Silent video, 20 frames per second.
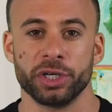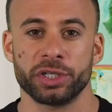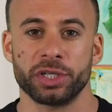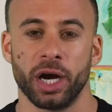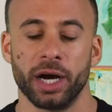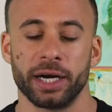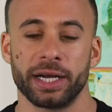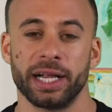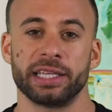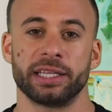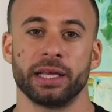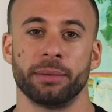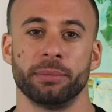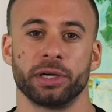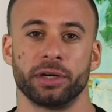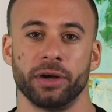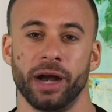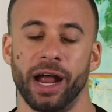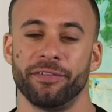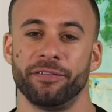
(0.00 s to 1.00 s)
target
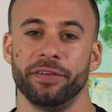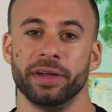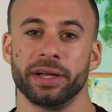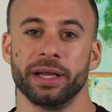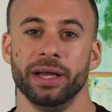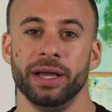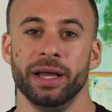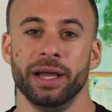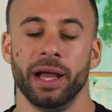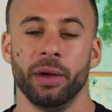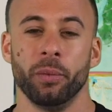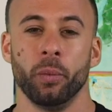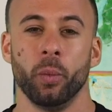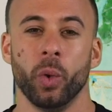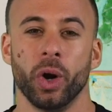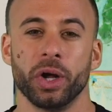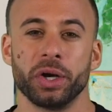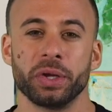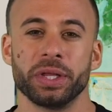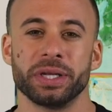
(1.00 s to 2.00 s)
demographic and
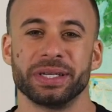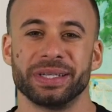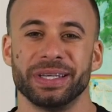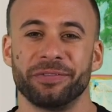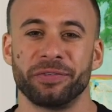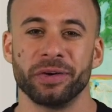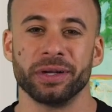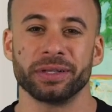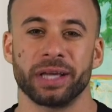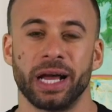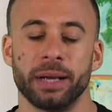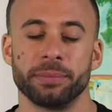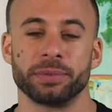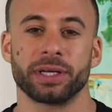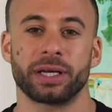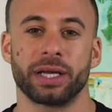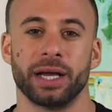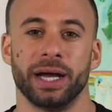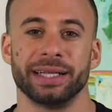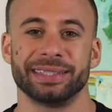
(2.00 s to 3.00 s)
what are the different types
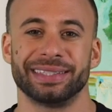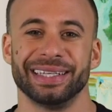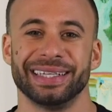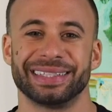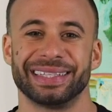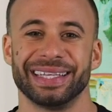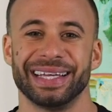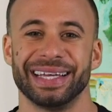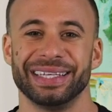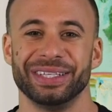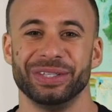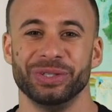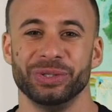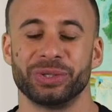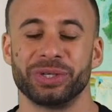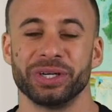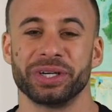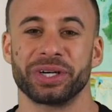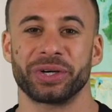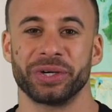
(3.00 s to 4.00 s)
of content that you
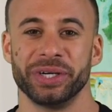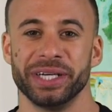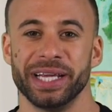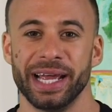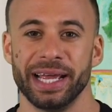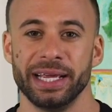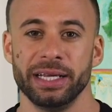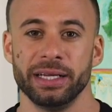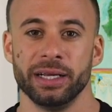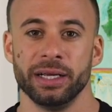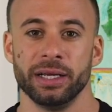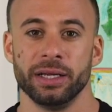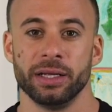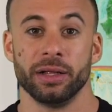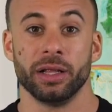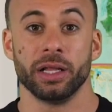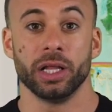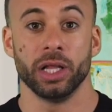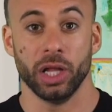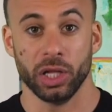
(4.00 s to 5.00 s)
can create
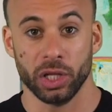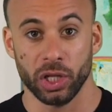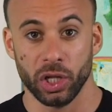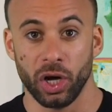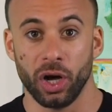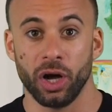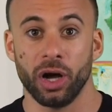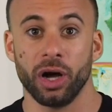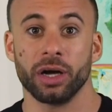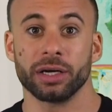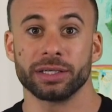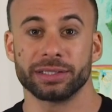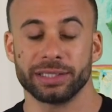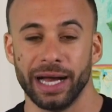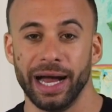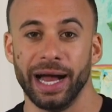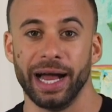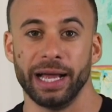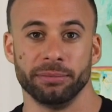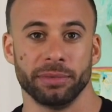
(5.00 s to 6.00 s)
a long
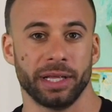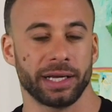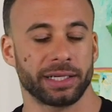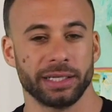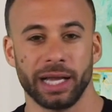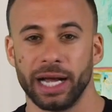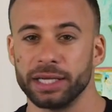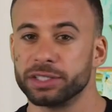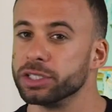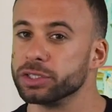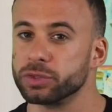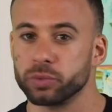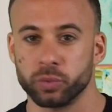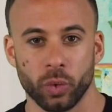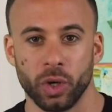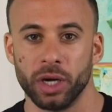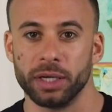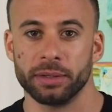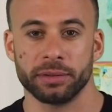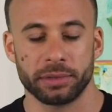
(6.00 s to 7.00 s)
time, like not just
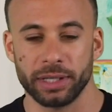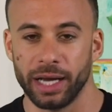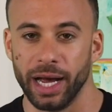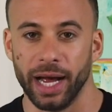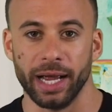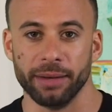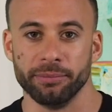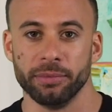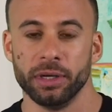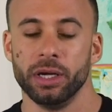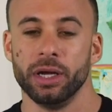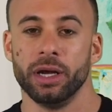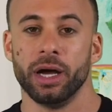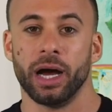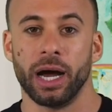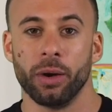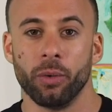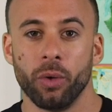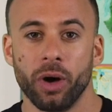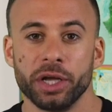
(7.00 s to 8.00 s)
one time.
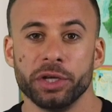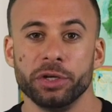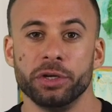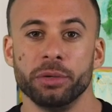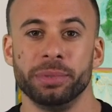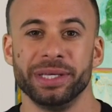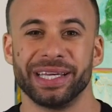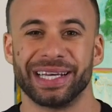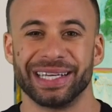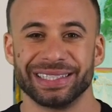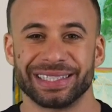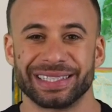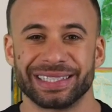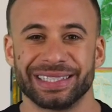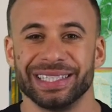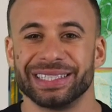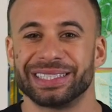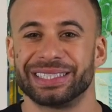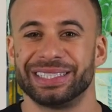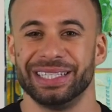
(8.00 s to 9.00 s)
I want you to be
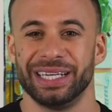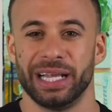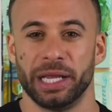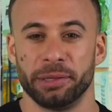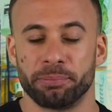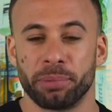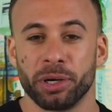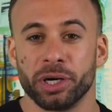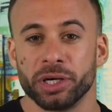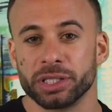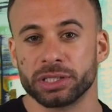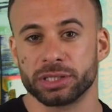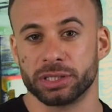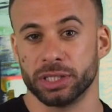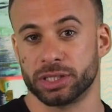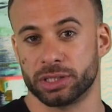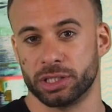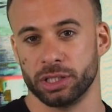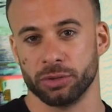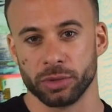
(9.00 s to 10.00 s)
consistent and
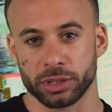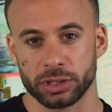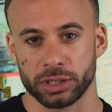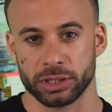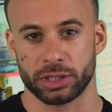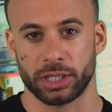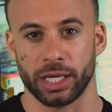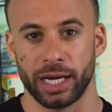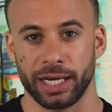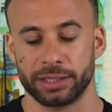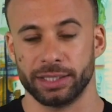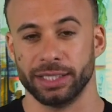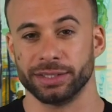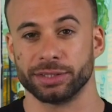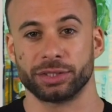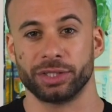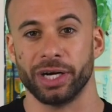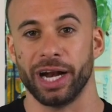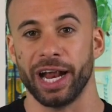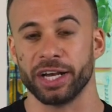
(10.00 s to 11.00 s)
persistent with this content
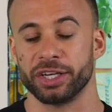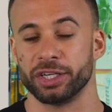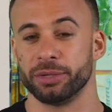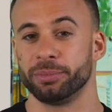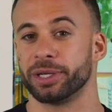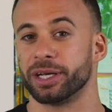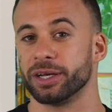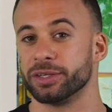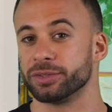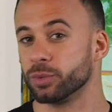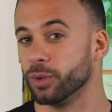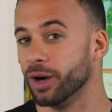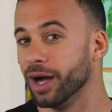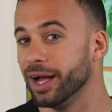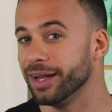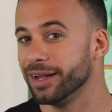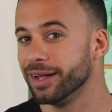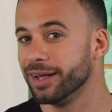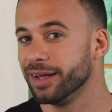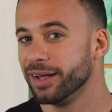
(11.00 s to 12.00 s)
strategy because
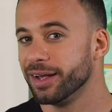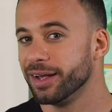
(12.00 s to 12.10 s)
what?